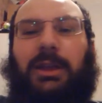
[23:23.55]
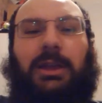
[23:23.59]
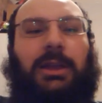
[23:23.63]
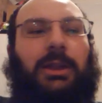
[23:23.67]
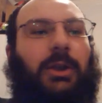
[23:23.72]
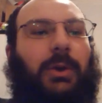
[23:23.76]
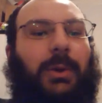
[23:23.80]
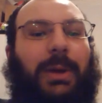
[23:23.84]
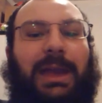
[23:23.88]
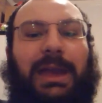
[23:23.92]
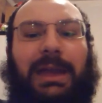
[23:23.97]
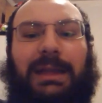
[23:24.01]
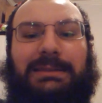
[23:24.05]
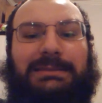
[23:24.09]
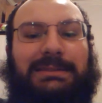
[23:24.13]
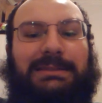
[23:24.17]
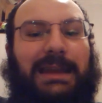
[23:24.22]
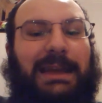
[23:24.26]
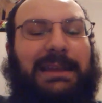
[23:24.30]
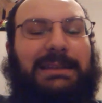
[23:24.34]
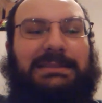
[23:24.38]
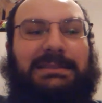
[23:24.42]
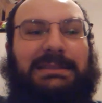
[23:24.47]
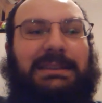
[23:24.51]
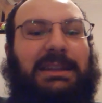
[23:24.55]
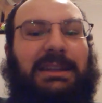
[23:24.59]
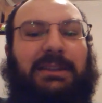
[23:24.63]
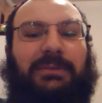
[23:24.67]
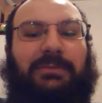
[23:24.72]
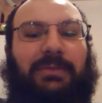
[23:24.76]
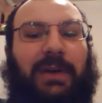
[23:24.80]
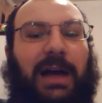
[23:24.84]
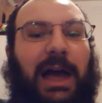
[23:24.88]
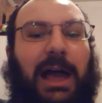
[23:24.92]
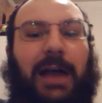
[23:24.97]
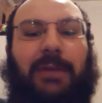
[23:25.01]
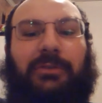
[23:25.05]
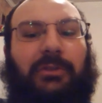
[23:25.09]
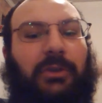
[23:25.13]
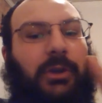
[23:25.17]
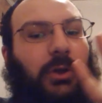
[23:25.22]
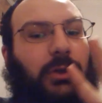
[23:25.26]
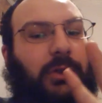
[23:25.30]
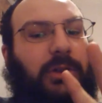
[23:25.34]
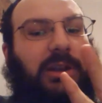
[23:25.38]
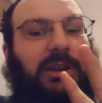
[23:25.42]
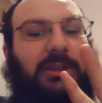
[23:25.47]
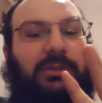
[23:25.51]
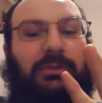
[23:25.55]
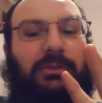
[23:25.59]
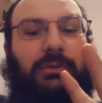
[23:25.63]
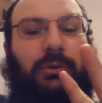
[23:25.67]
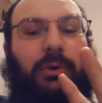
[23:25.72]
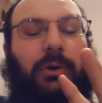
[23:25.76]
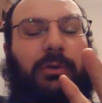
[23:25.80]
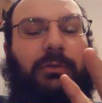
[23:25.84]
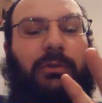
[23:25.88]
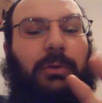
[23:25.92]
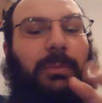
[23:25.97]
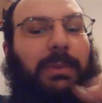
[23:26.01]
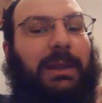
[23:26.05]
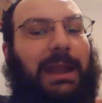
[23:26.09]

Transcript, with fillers: you know, eight dice needing fives, and I only need two of them,